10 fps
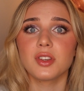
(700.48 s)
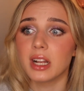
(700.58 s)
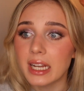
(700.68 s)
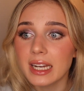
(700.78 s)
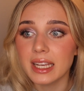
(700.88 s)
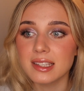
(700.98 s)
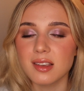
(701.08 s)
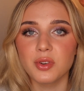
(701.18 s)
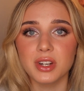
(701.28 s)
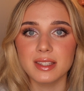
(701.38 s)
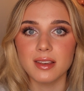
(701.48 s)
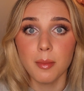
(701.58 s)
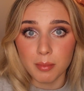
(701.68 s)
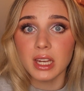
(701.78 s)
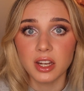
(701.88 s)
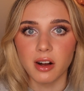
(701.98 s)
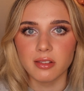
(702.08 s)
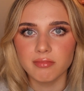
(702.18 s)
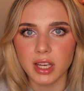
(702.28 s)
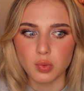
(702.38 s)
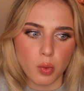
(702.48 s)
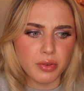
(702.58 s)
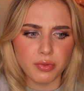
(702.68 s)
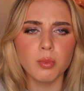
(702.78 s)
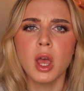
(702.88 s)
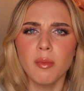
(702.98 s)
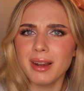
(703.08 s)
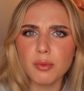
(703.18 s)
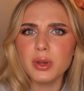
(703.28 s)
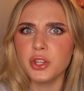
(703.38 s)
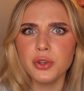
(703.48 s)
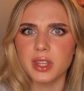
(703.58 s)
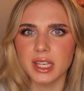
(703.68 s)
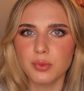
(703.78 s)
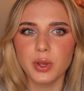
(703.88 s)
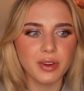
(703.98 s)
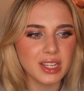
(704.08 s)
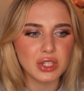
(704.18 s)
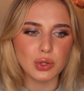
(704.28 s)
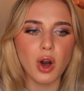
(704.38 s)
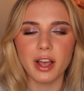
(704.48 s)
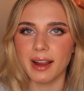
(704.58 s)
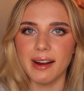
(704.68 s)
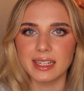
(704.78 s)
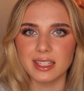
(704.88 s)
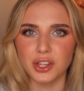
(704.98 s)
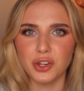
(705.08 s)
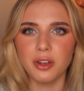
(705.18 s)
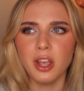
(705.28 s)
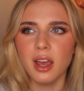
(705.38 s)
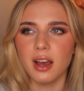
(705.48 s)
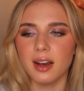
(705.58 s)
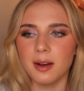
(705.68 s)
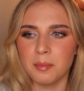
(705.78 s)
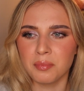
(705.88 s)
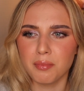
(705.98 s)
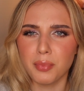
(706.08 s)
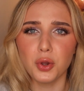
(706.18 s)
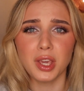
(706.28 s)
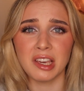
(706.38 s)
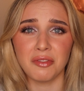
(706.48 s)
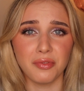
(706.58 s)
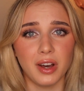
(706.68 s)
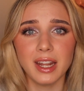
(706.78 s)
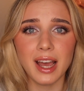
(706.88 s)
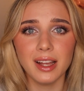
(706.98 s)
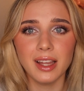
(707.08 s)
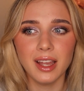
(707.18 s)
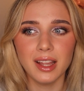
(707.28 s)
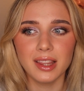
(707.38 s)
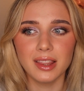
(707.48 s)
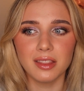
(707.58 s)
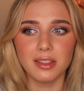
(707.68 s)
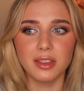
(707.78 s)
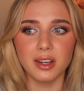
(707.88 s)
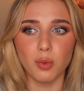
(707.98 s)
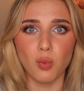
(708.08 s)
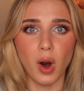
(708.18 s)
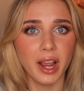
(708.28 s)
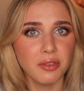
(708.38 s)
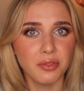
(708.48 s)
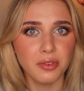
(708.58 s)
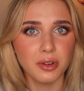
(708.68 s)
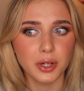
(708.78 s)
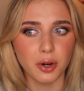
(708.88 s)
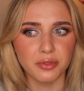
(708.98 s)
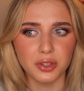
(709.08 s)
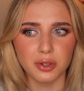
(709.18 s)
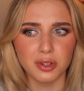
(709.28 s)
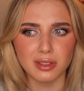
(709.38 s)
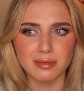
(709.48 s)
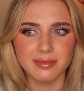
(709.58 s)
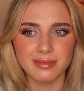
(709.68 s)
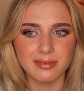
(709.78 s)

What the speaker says: So clearly, Sumner is a mean girl, is what we've... But, like, we knew this. We already saw her character, you know, poking fun at the wife of your